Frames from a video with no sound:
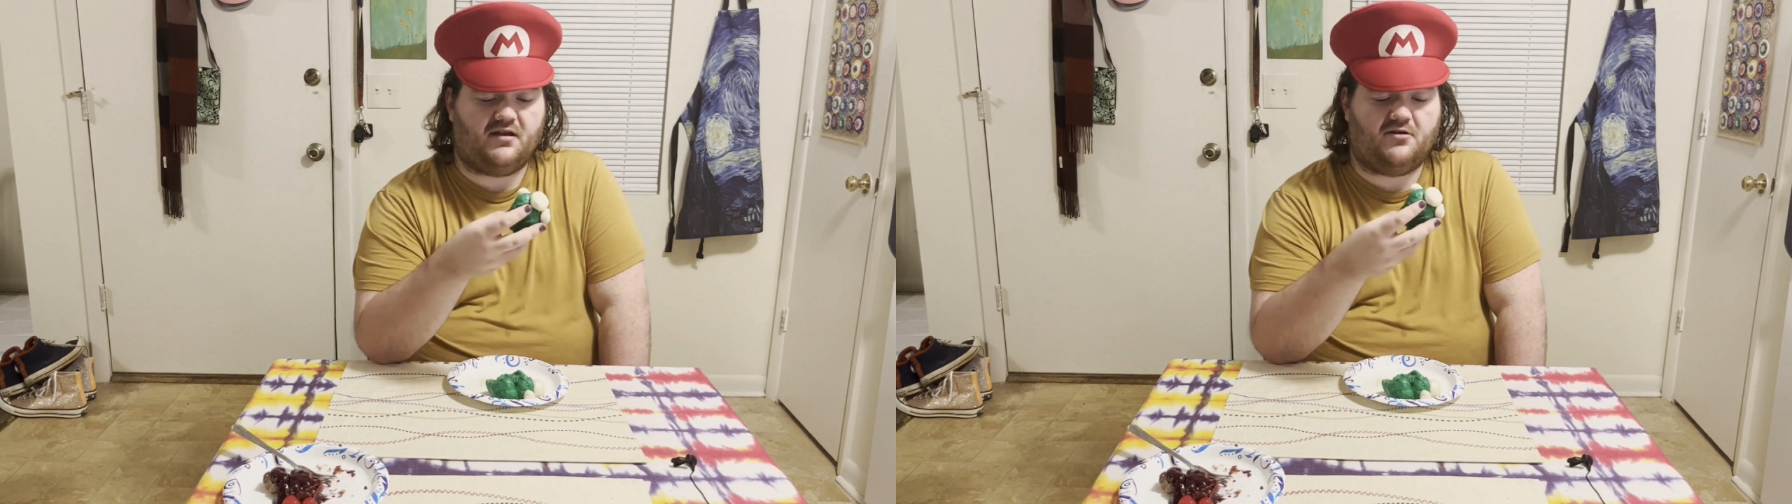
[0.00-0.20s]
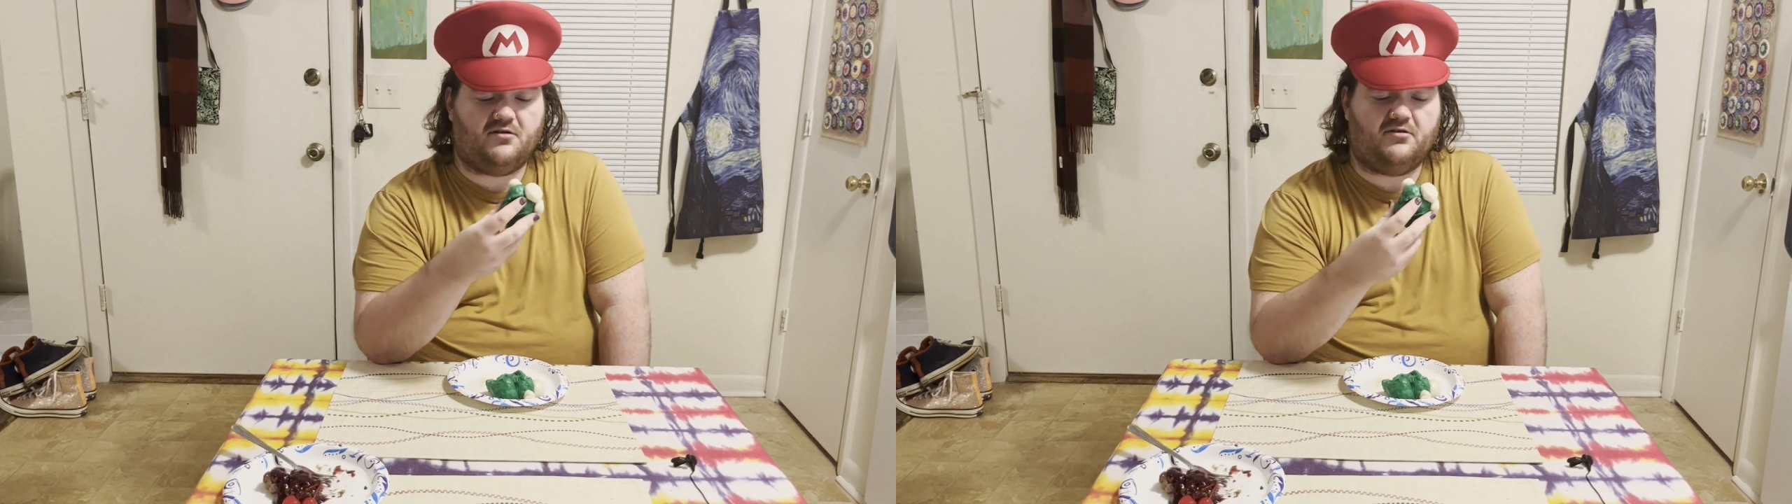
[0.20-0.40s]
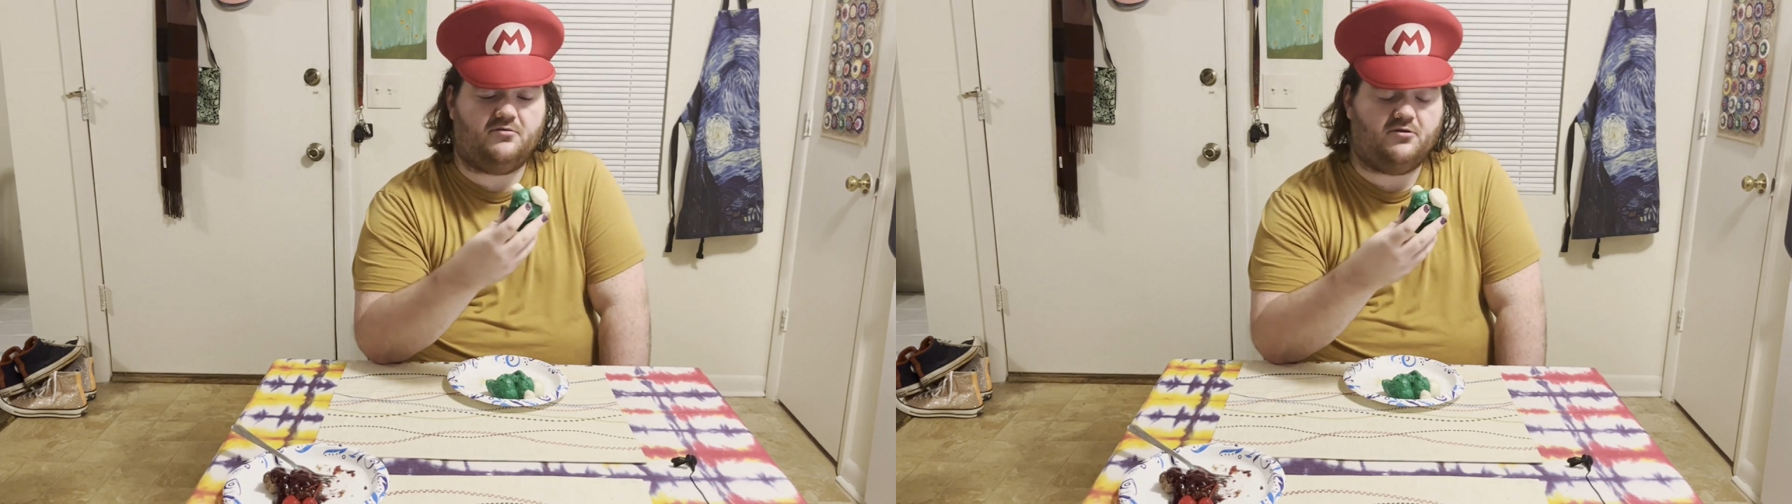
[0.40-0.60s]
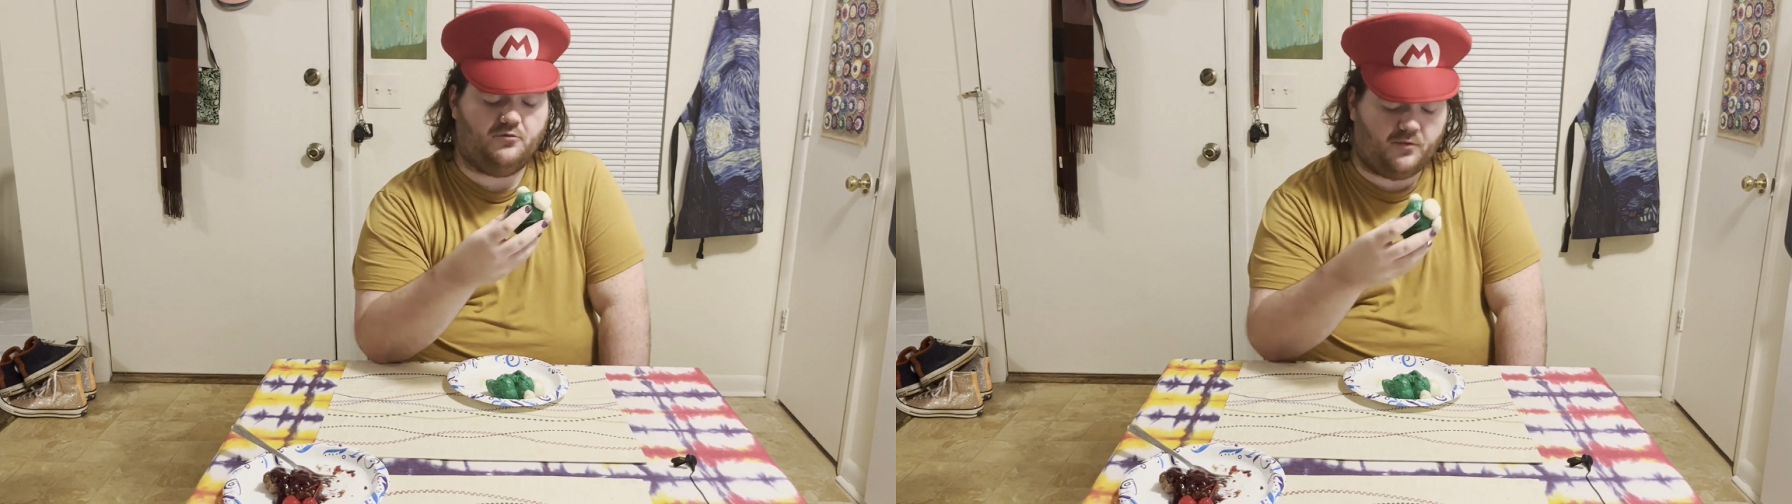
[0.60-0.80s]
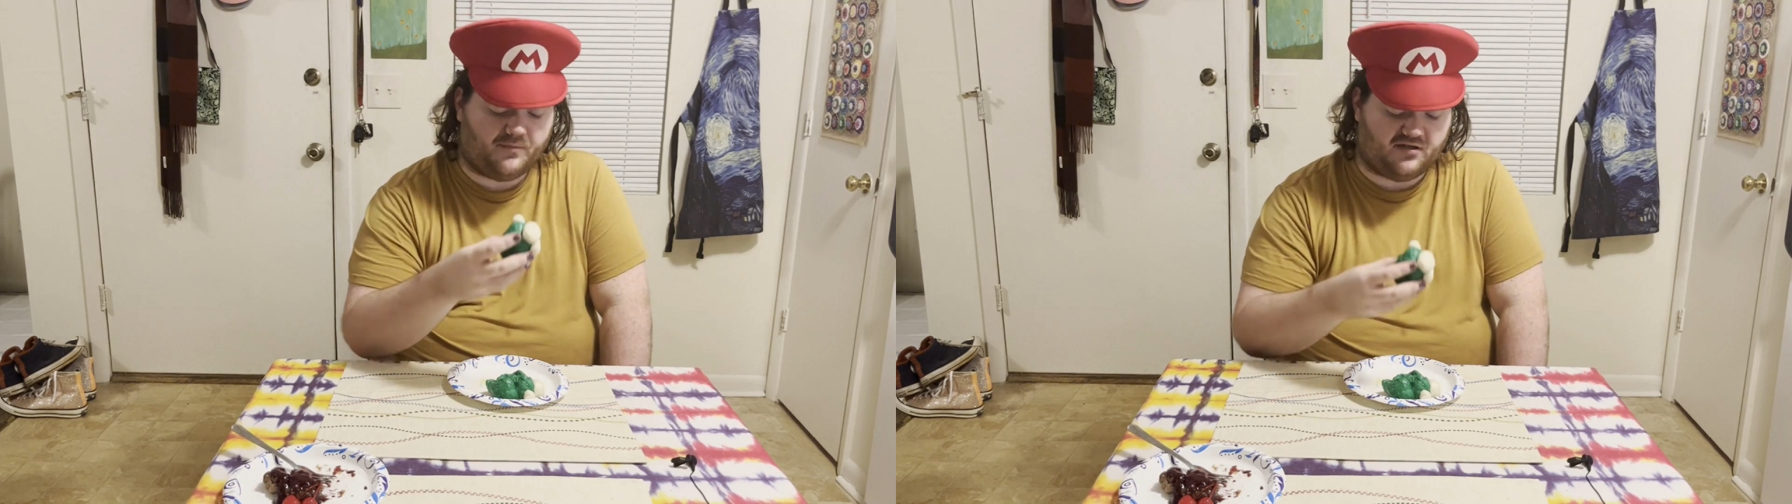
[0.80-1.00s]
are a little
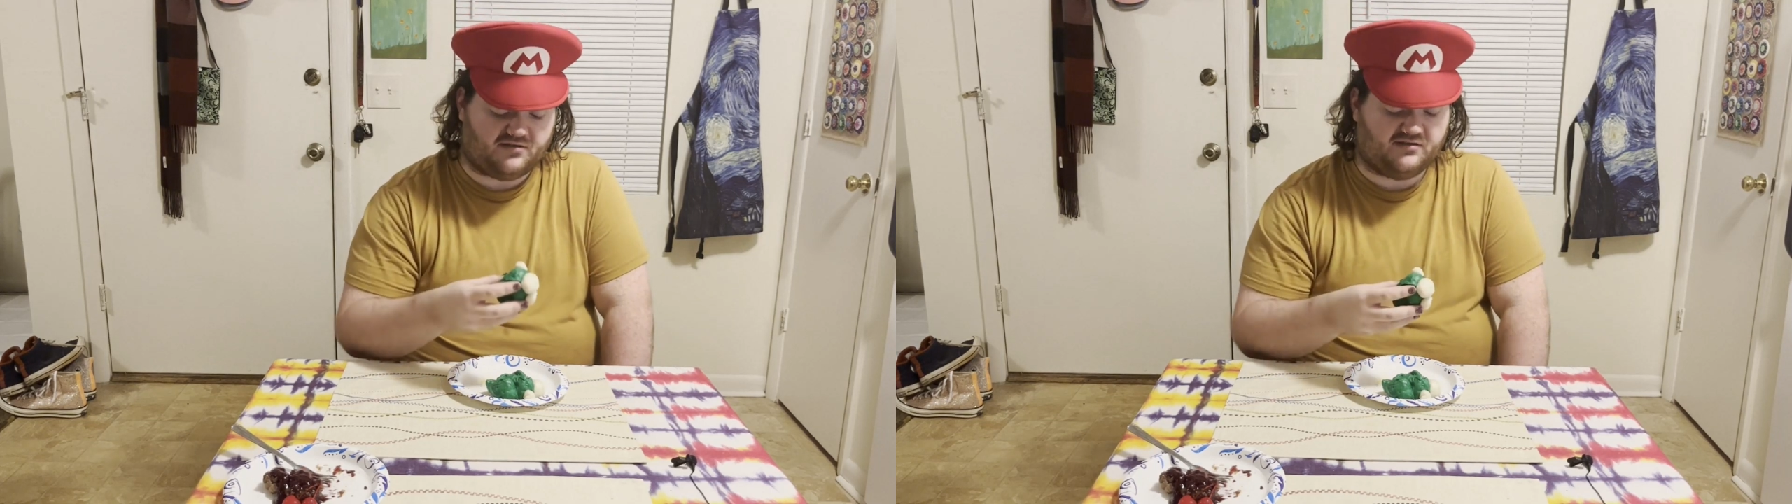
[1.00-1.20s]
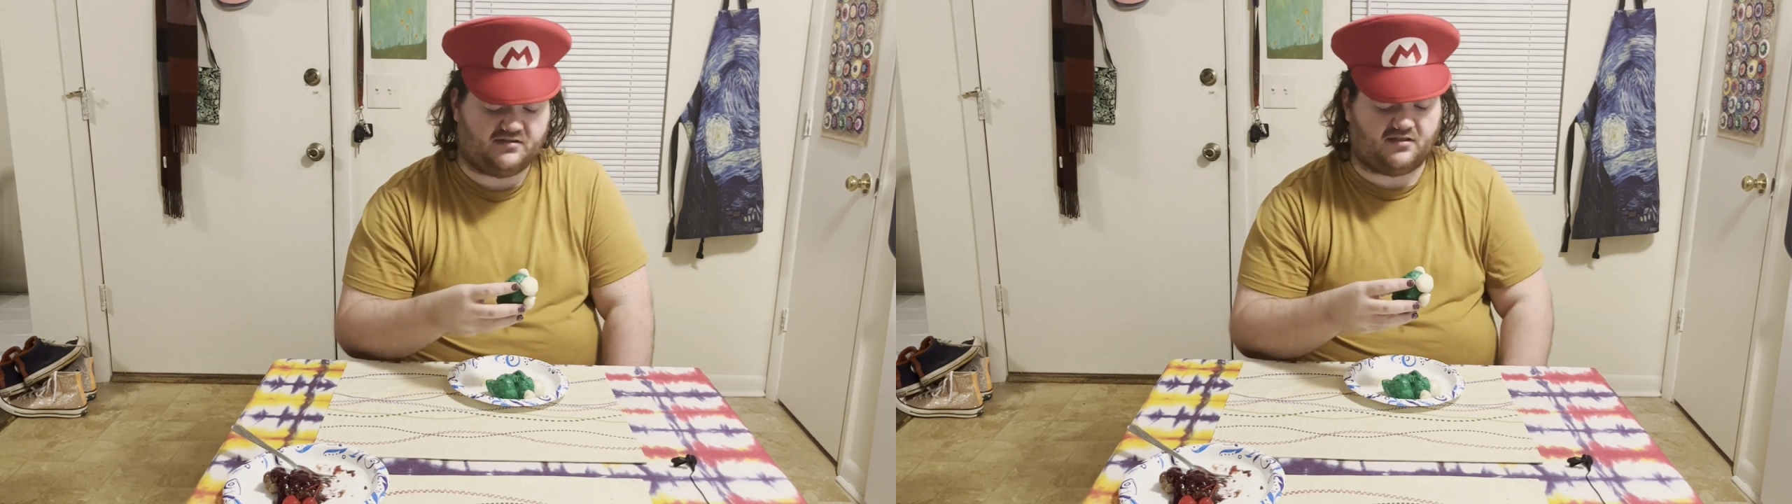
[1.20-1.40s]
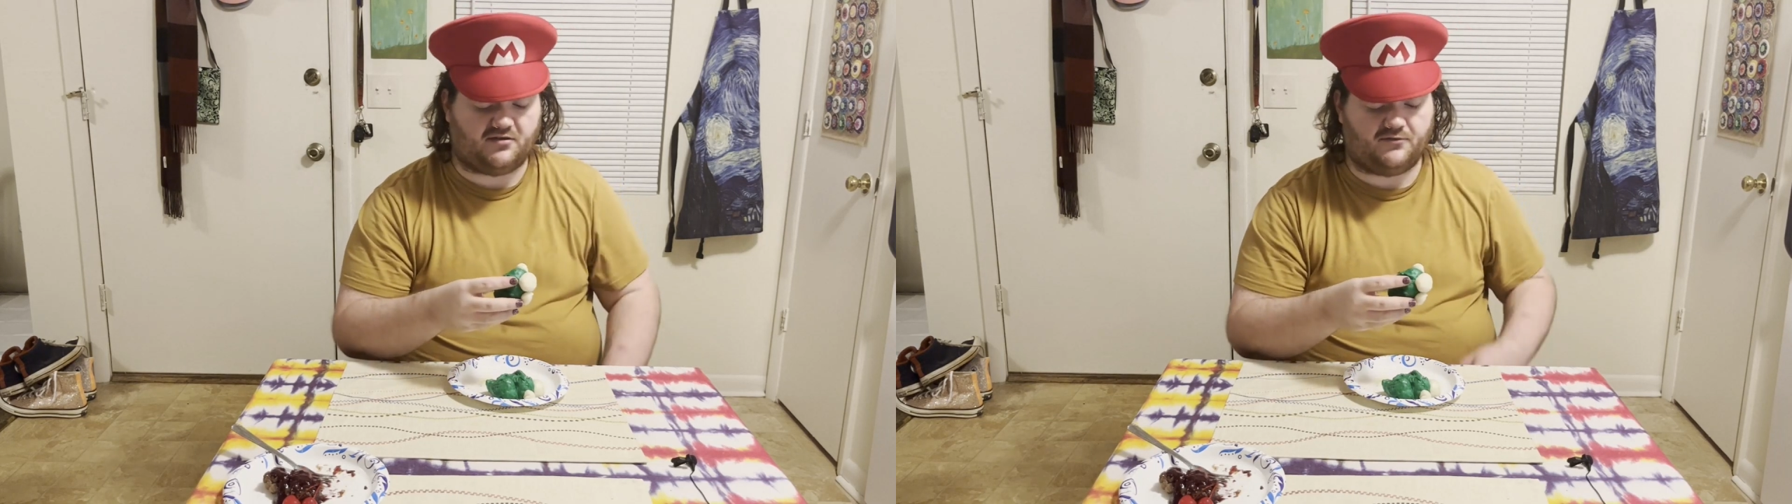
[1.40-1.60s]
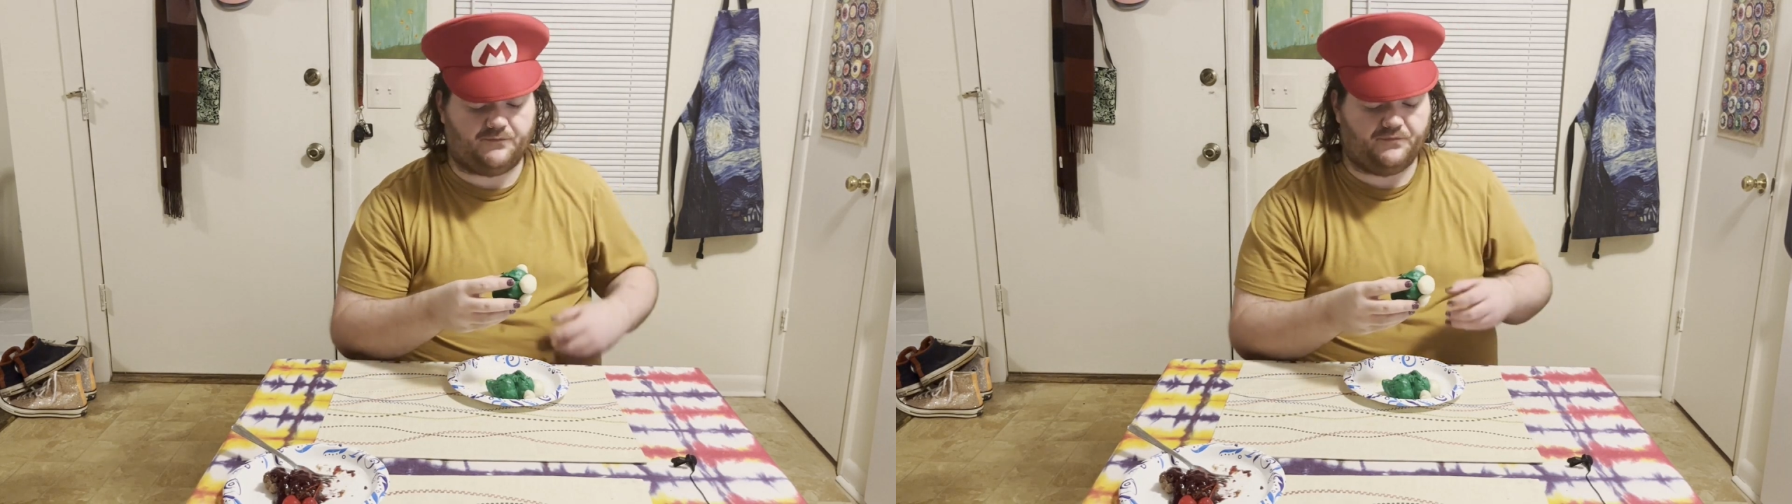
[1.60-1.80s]
Koopa bun, so